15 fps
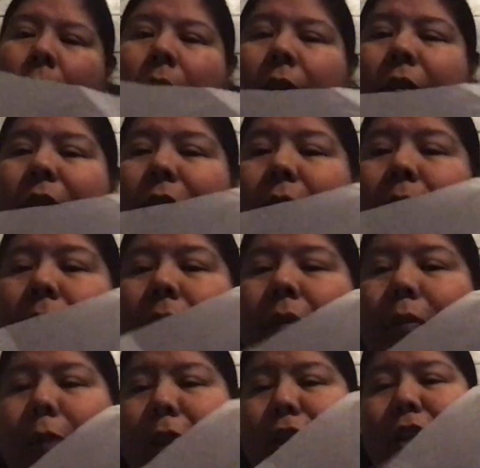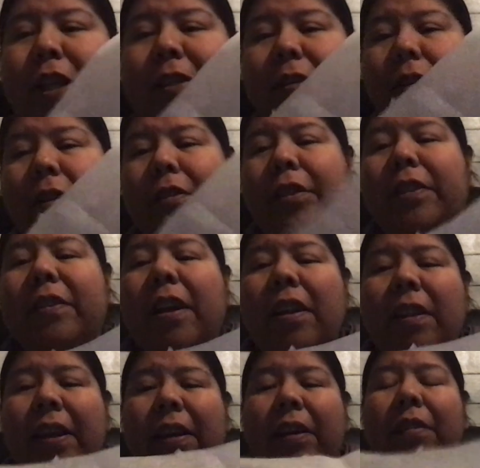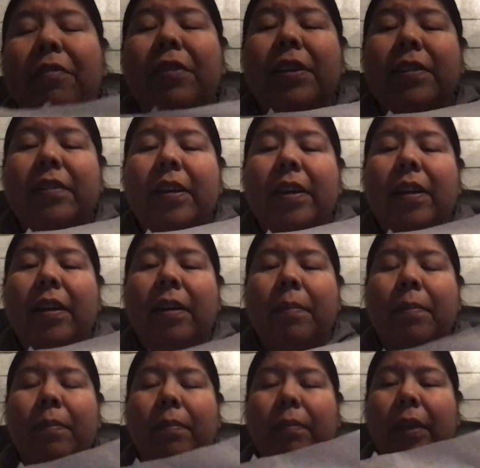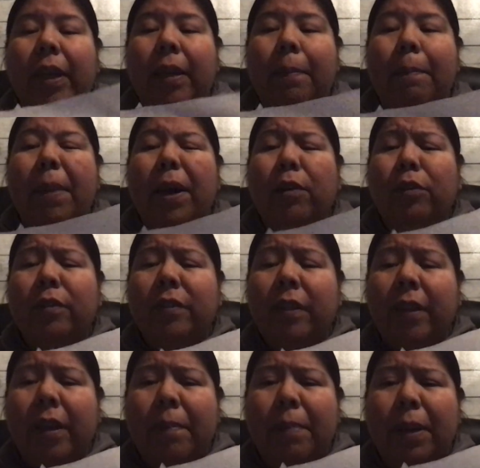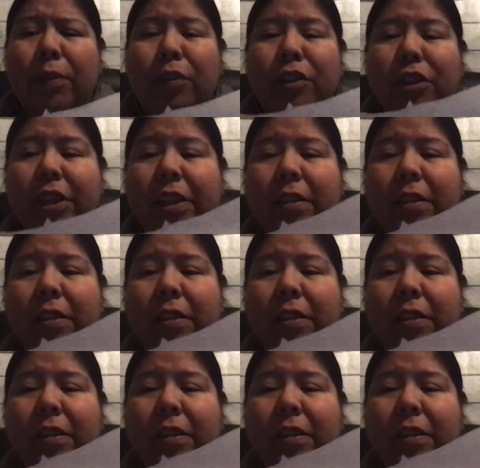So we trace it onto, it's kind of like, it feels like a bounce sheet